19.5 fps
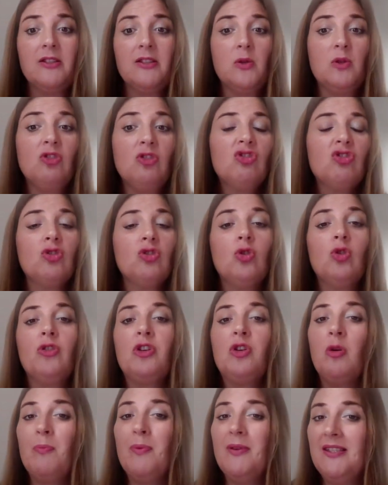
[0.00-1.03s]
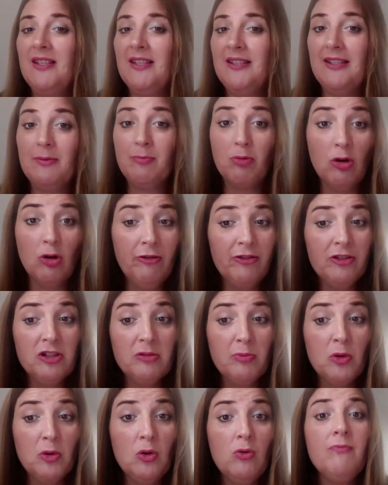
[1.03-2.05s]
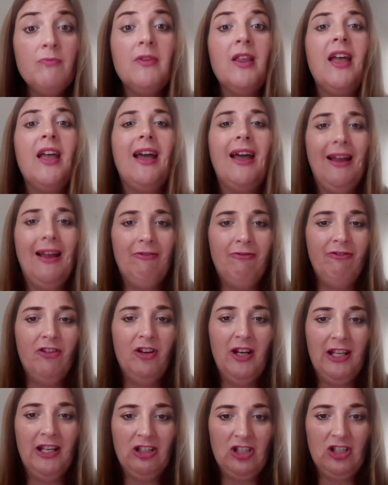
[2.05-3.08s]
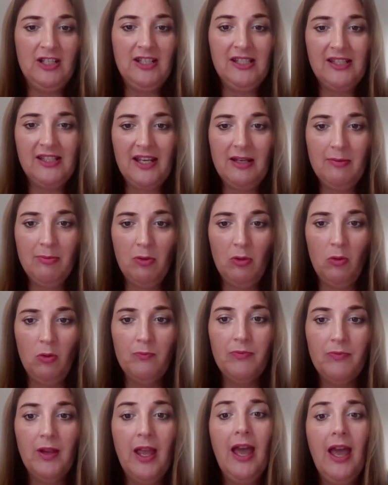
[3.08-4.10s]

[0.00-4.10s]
to ensure that your business is profitable and financially stable.